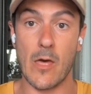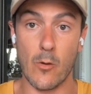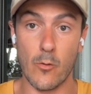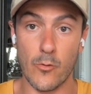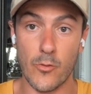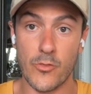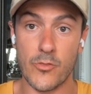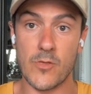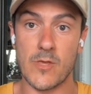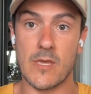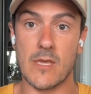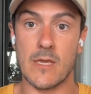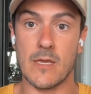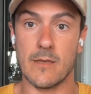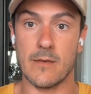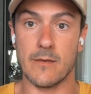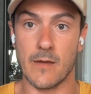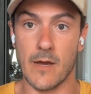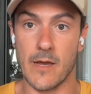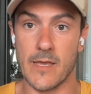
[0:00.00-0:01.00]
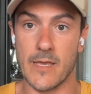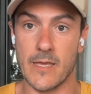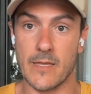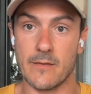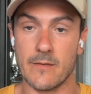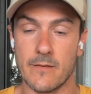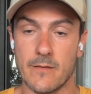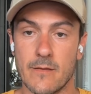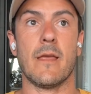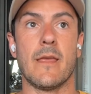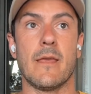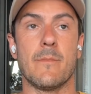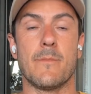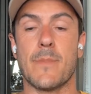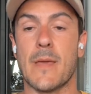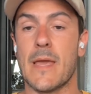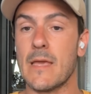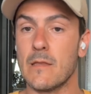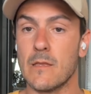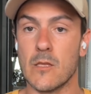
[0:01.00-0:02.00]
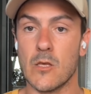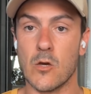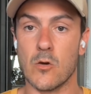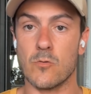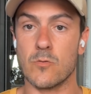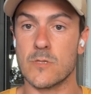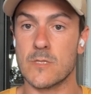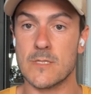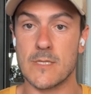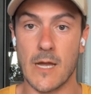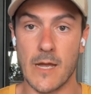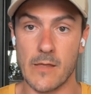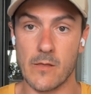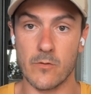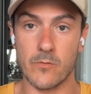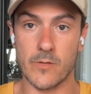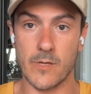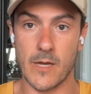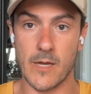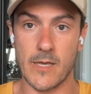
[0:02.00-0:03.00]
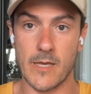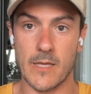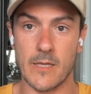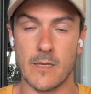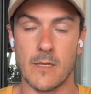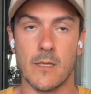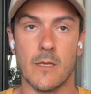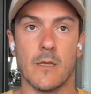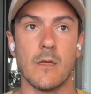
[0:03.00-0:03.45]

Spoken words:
healthy diet, a paleo style diet,